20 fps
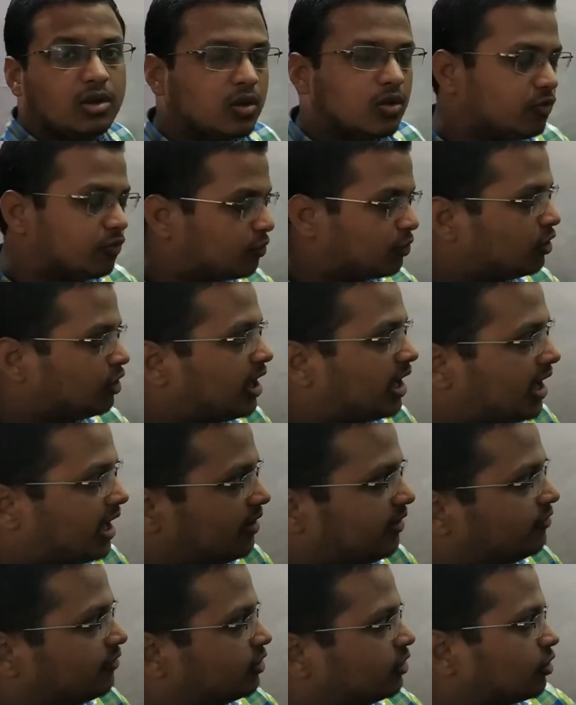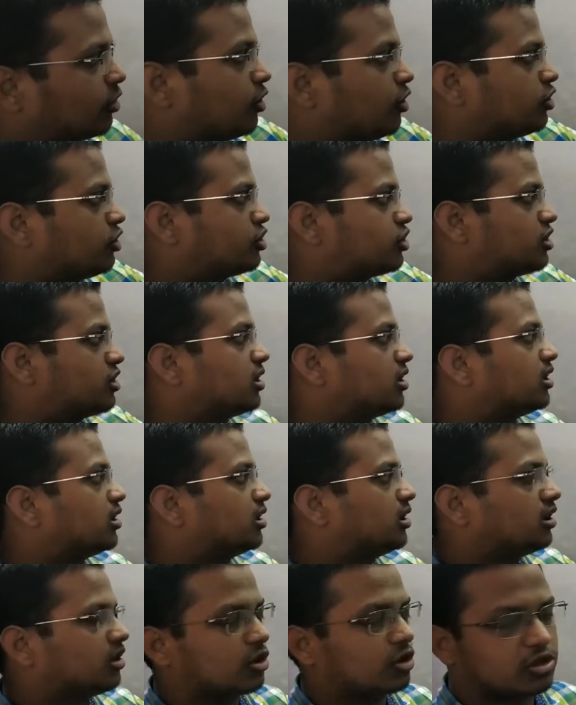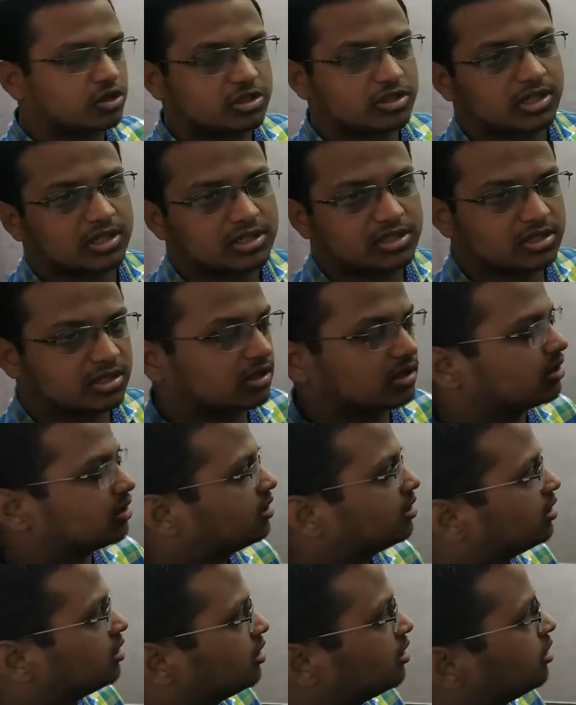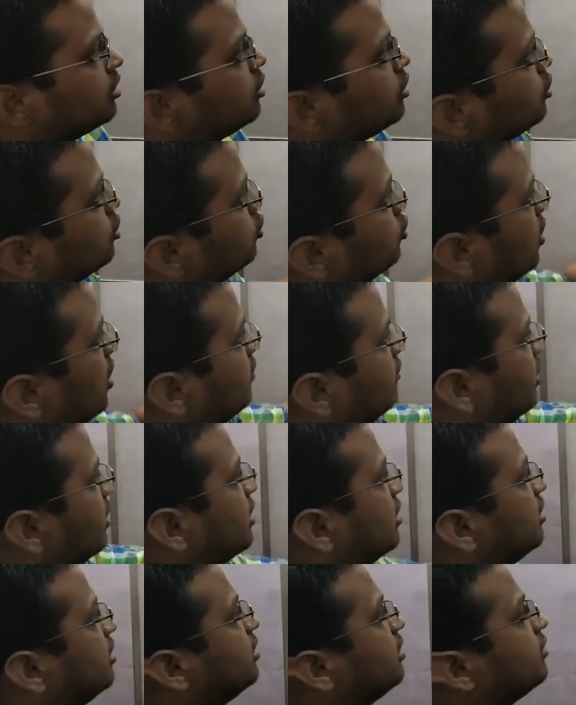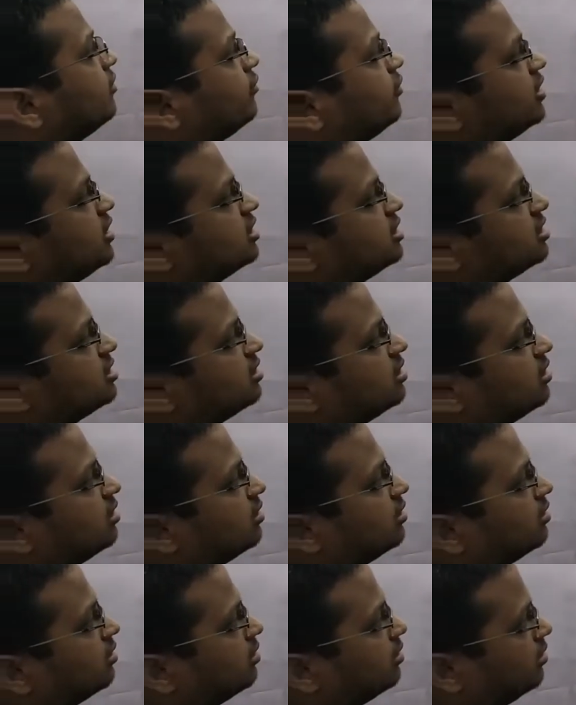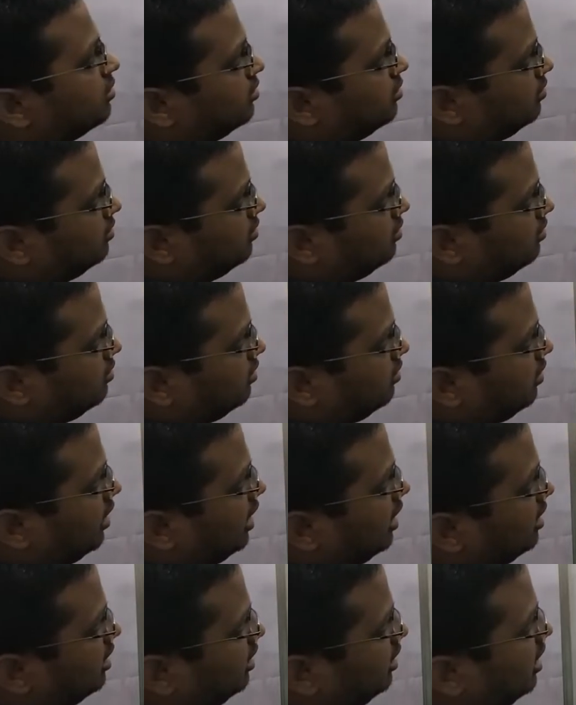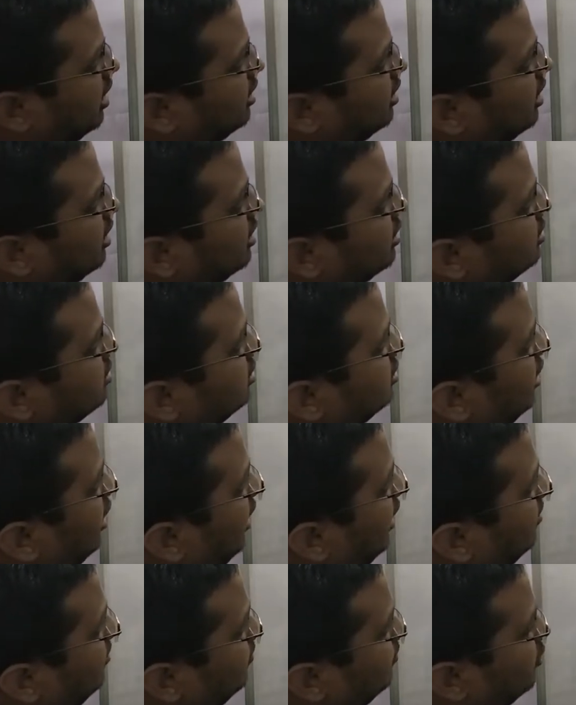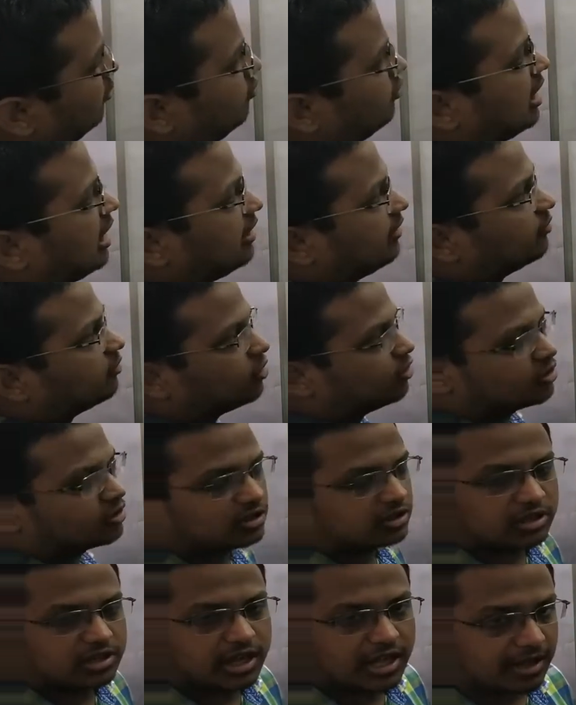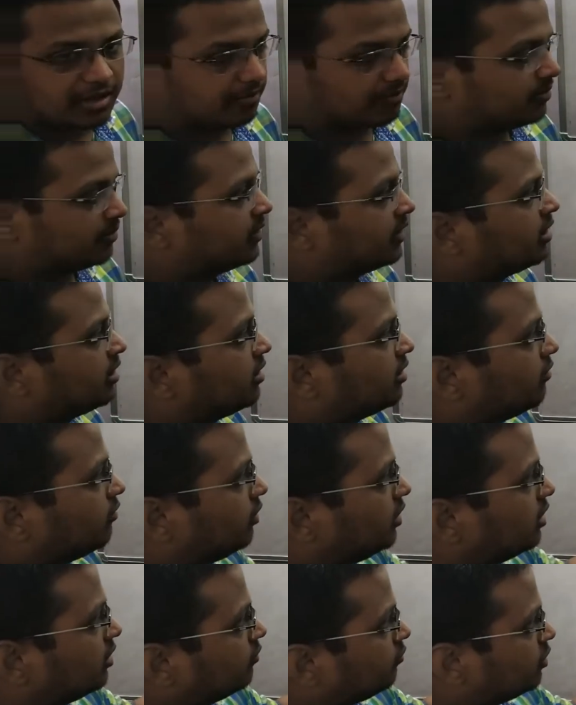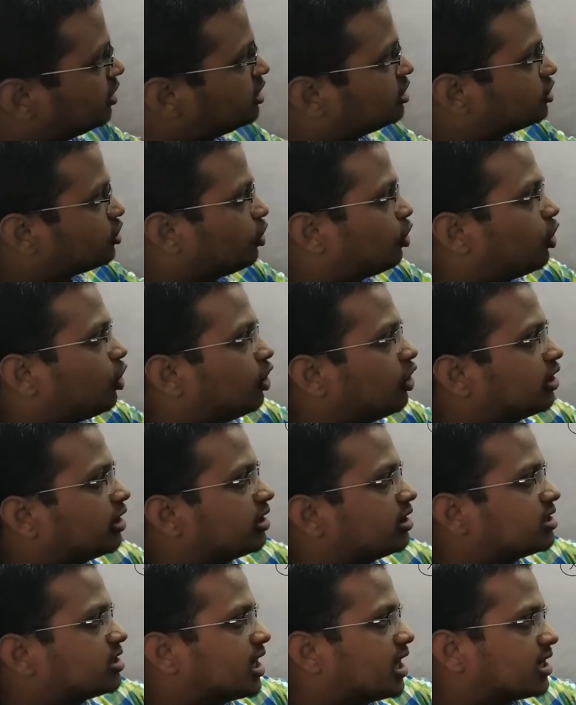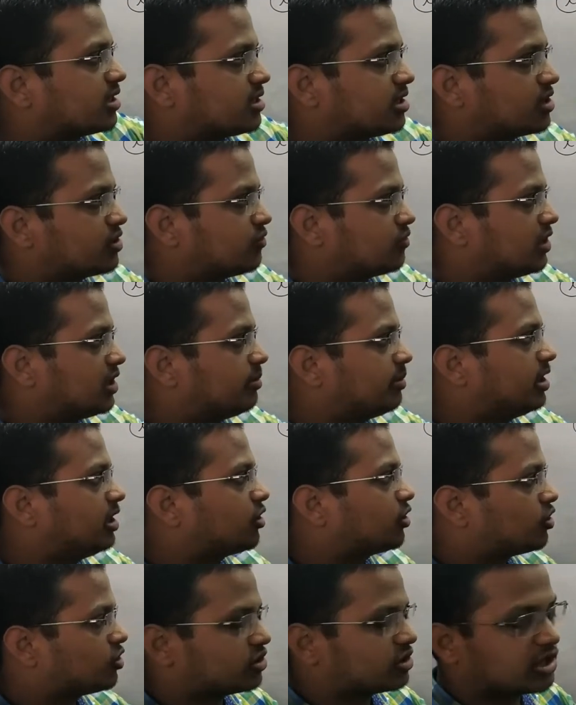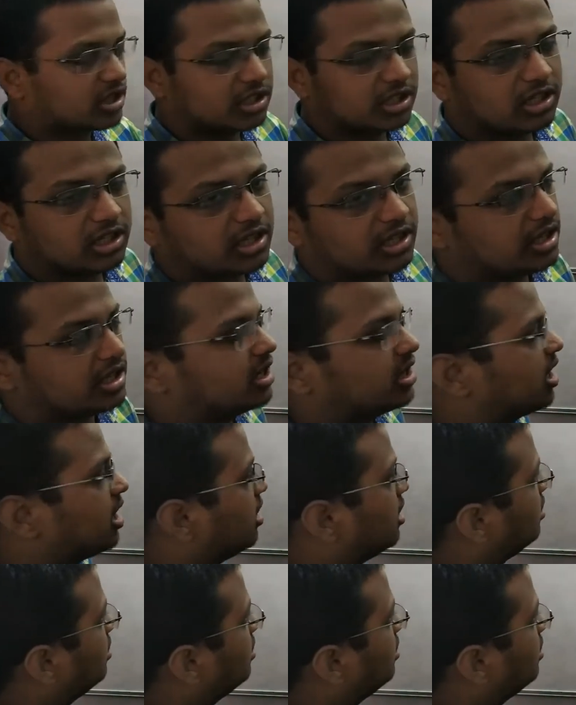would have crossed the cross section. So our first criteria, that is time, we have got the time within which all the charges will be crossing the area.